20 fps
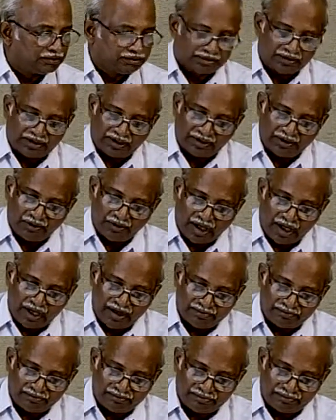Then you
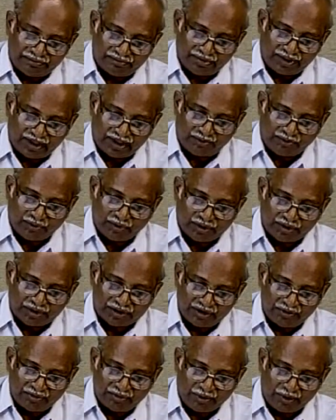have a most
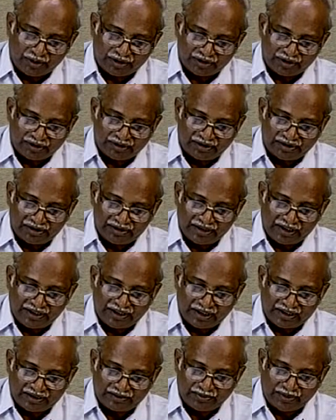important design
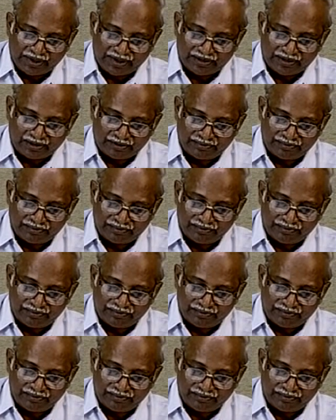aspect of